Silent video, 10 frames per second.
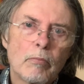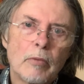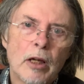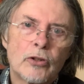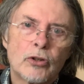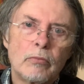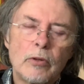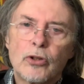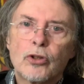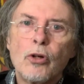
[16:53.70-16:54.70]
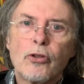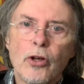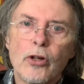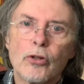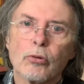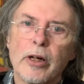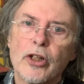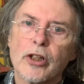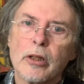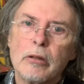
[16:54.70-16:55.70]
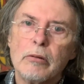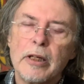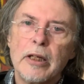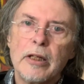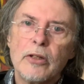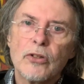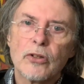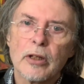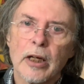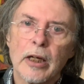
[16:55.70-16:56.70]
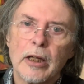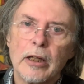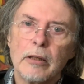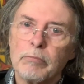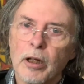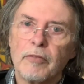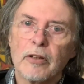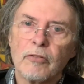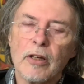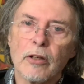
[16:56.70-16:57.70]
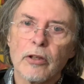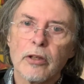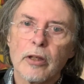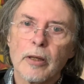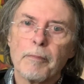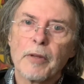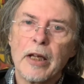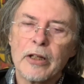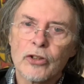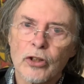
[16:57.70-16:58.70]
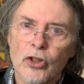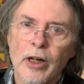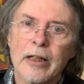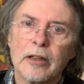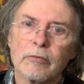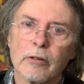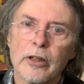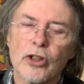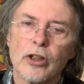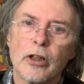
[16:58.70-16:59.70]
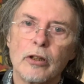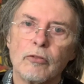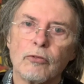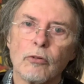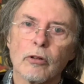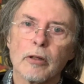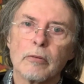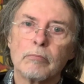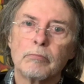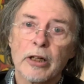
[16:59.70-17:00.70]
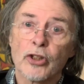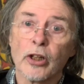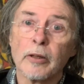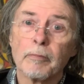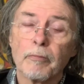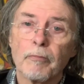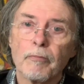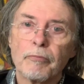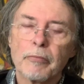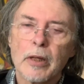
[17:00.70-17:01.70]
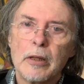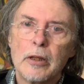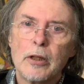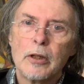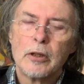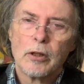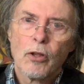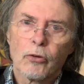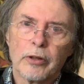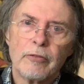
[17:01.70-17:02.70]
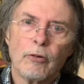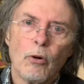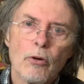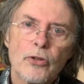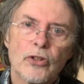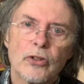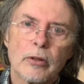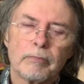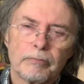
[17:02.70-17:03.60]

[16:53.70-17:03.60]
a 2/3 ratio is a perfect fifth, and it's an attractive ratio for a picture. 3/4